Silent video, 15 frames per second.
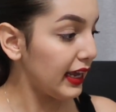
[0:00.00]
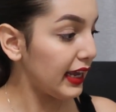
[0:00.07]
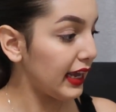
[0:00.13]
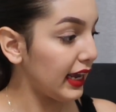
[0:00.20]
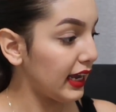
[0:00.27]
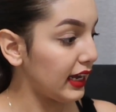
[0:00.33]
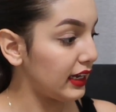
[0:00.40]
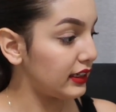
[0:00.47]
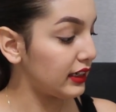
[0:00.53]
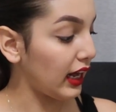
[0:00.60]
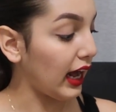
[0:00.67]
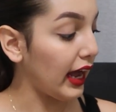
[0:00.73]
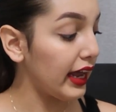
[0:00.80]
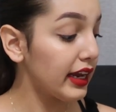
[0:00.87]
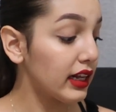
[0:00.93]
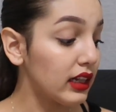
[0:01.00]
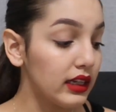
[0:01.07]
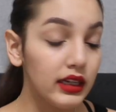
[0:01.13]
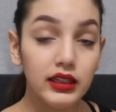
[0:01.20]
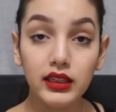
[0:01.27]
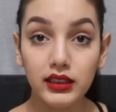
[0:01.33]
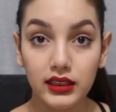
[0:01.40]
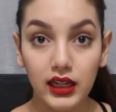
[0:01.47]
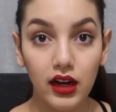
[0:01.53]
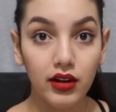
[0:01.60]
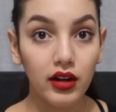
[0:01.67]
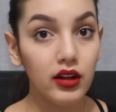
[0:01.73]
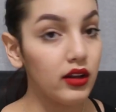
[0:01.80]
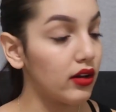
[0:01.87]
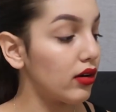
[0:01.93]
and I cleaned it down
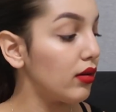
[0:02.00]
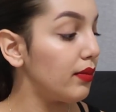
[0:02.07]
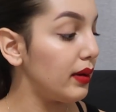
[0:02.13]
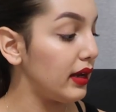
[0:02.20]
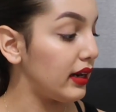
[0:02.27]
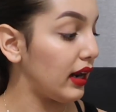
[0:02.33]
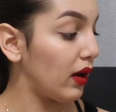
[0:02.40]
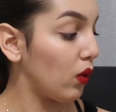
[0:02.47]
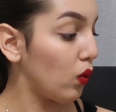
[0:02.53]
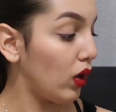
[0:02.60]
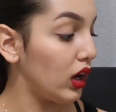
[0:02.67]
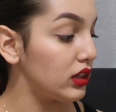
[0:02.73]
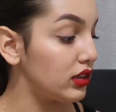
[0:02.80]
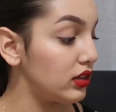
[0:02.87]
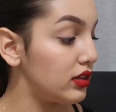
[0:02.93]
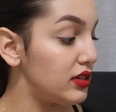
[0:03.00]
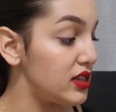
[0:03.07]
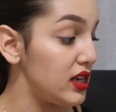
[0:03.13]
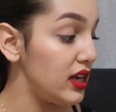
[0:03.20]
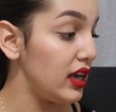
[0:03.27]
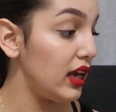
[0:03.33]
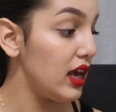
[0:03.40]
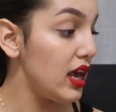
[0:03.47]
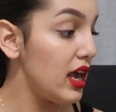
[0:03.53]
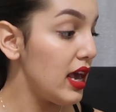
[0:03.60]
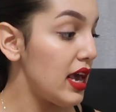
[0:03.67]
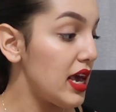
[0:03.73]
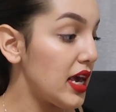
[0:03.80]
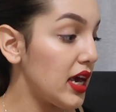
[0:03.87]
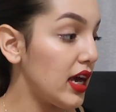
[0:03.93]
a little bit and I washed the seat,
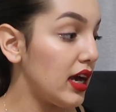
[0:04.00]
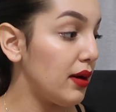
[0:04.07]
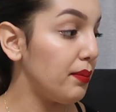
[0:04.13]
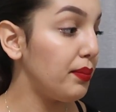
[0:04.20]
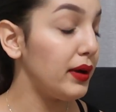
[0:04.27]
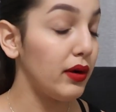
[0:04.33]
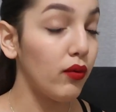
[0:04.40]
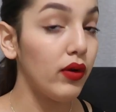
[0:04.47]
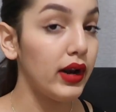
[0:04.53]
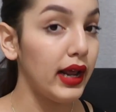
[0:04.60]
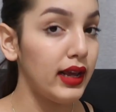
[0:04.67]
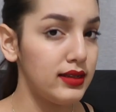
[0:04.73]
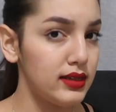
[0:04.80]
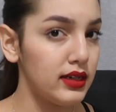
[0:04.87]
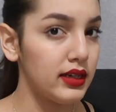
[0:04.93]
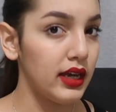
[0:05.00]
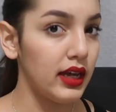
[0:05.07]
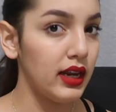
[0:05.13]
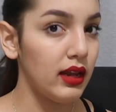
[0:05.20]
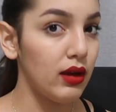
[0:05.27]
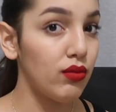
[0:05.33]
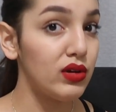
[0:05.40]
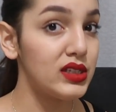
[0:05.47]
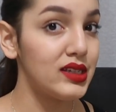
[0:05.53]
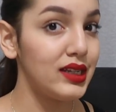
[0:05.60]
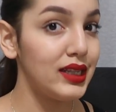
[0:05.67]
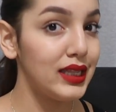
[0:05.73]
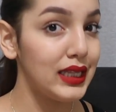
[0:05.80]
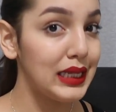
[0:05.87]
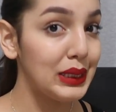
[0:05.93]
and but when I did get it, it was a
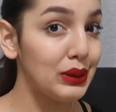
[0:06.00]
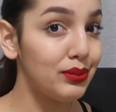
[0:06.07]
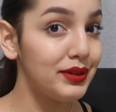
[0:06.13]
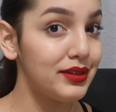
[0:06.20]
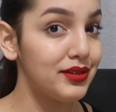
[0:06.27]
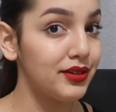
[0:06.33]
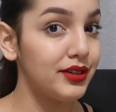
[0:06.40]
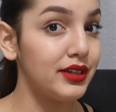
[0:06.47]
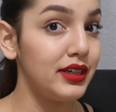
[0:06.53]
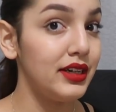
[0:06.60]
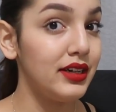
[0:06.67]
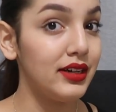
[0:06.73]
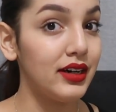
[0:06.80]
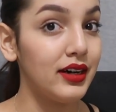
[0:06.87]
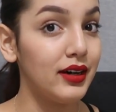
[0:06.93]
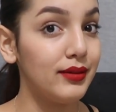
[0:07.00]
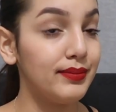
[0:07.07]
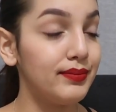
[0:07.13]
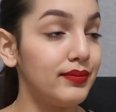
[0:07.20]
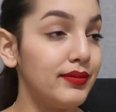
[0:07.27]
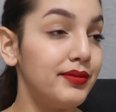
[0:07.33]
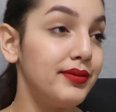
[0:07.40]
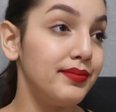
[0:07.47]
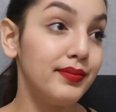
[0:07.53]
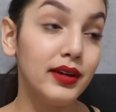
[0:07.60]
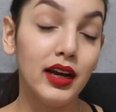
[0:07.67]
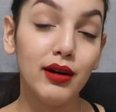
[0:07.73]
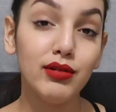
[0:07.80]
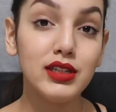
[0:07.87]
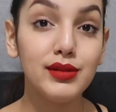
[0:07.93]
little bit dirty.
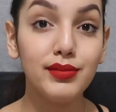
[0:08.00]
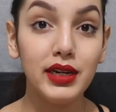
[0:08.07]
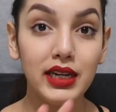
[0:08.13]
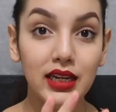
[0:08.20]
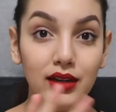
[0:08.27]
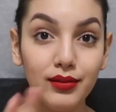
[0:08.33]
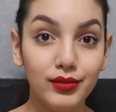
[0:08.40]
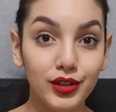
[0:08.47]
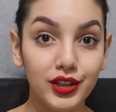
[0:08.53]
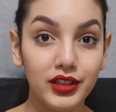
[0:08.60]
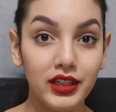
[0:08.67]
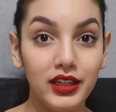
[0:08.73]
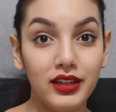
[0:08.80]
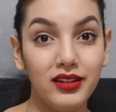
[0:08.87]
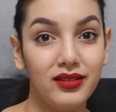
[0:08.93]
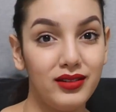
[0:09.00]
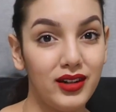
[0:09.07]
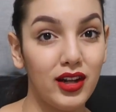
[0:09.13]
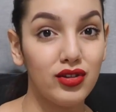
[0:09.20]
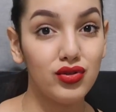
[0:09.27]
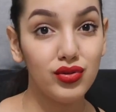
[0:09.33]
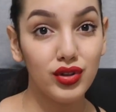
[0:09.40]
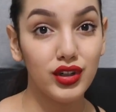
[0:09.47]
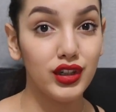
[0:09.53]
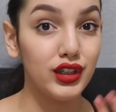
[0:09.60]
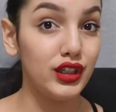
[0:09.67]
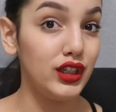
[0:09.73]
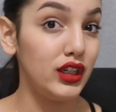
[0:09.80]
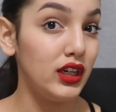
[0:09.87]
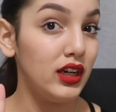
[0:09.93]
It was medium dirty, not too
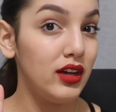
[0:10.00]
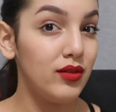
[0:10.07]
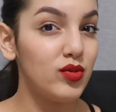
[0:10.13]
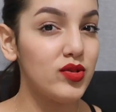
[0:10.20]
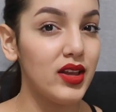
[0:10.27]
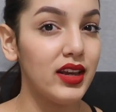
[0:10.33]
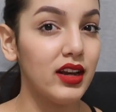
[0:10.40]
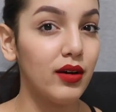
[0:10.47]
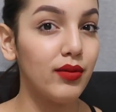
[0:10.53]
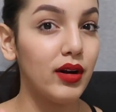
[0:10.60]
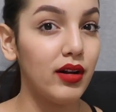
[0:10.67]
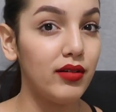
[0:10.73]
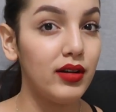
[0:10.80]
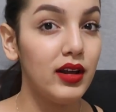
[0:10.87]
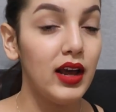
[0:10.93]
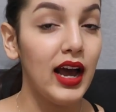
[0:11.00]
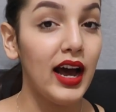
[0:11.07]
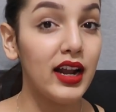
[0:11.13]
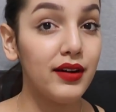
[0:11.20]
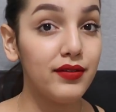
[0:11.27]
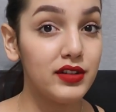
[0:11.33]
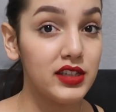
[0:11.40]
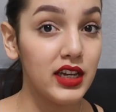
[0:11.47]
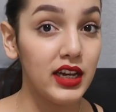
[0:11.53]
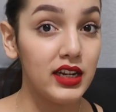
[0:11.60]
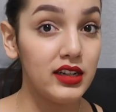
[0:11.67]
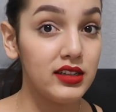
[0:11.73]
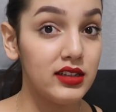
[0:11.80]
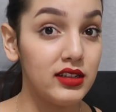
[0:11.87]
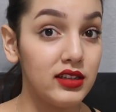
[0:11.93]
dirty. It was like around, out of a
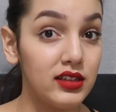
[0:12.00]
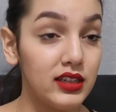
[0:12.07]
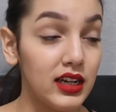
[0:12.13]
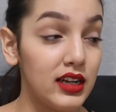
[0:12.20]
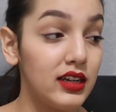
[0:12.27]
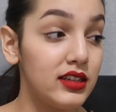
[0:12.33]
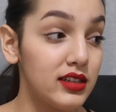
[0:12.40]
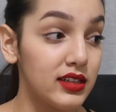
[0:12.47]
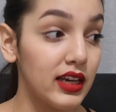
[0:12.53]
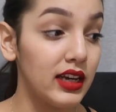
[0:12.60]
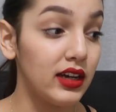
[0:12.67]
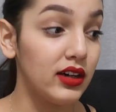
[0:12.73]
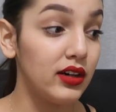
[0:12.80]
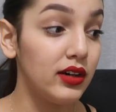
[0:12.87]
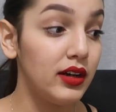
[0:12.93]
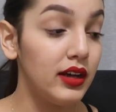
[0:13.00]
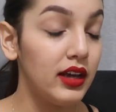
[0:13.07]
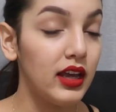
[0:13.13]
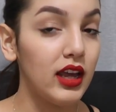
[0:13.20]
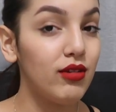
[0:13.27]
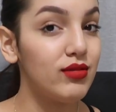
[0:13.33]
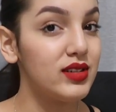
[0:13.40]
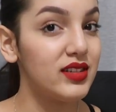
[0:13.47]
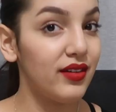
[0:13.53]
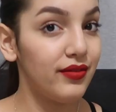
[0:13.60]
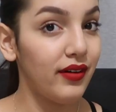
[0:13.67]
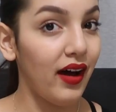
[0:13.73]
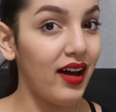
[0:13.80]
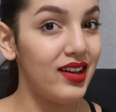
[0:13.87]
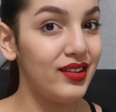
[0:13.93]
10 scale, it was a
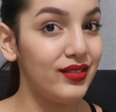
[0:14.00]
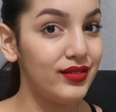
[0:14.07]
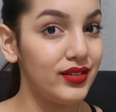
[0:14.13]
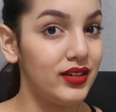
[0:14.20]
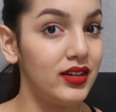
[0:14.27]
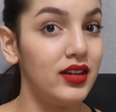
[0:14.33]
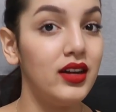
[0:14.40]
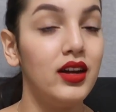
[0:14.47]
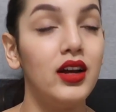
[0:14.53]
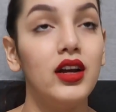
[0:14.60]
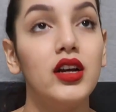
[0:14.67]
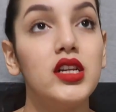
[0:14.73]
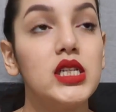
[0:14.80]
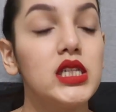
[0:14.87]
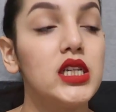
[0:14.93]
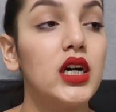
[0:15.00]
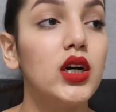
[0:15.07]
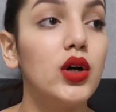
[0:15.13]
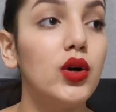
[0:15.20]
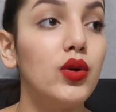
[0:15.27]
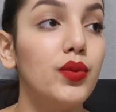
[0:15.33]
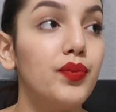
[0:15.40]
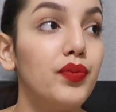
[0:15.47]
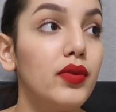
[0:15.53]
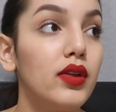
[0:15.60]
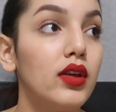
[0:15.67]
5. So